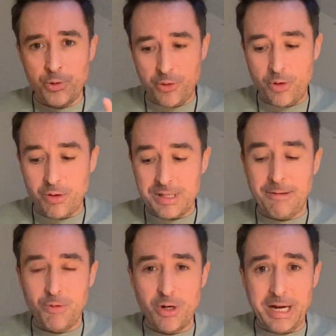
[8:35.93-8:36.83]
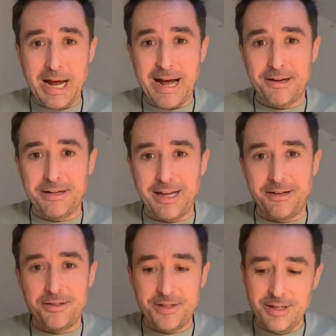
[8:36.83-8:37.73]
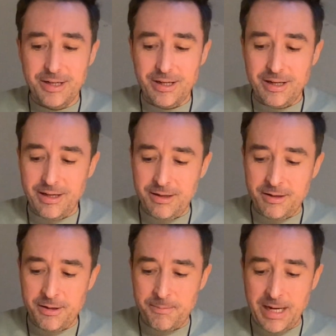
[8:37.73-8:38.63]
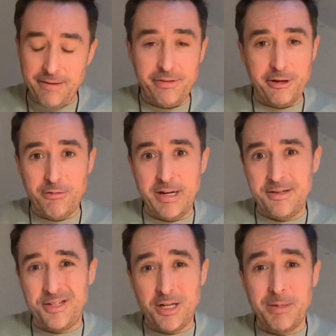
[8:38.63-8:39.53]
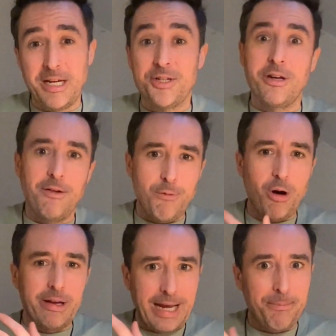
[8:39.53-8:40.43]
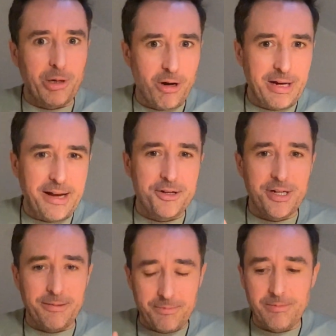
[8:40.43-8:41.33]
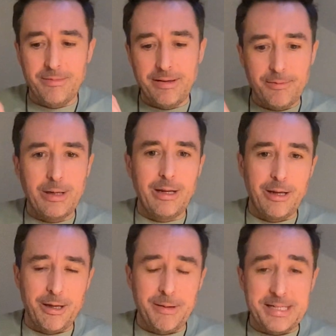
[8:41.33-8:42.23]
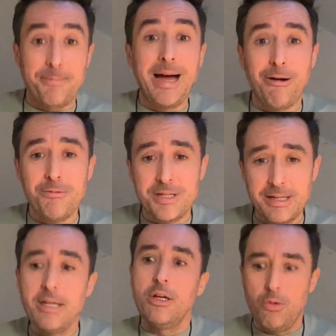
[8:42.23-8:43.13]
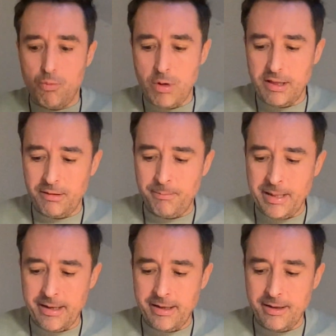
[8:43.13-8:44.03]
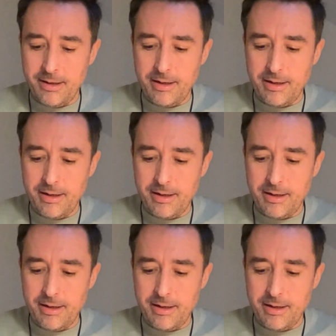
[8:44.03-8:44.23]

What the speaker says: those that work hard and have the grit, determination of what Capricorn energy is about will be